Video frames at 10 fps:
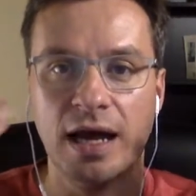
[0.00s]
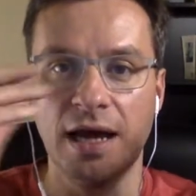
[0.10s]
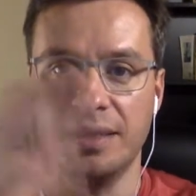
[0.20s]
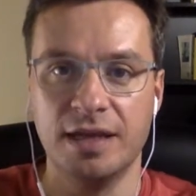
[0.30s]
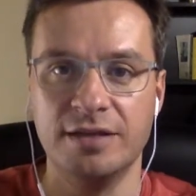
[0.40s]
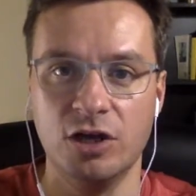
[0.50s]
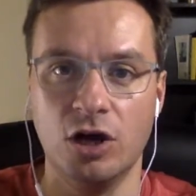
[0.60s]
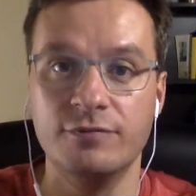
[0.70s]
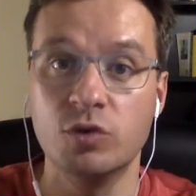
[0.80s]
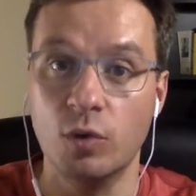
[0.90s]
I sent it
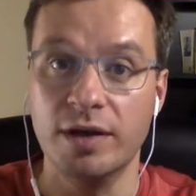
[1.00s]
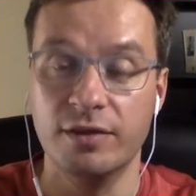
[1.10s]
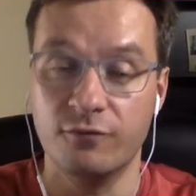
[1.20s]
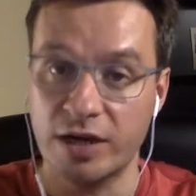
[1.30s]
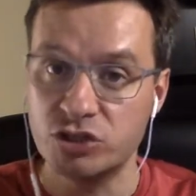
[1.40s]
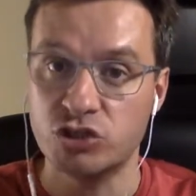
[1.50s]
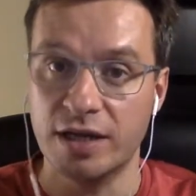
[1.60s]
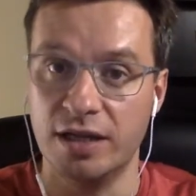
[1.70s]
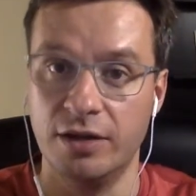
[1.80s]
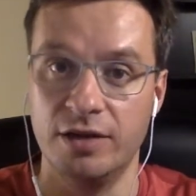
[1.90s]
off to one of the French
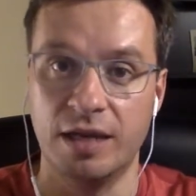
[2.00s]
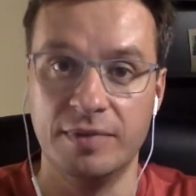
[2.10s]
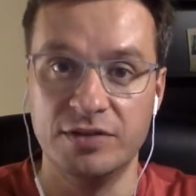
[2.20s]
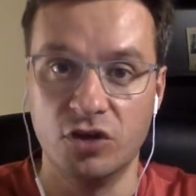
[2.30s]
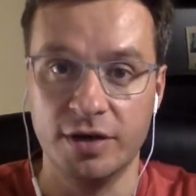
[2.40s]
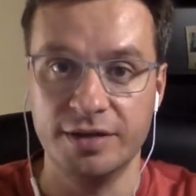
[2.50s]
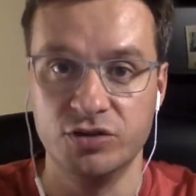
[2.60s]
translators I've been talking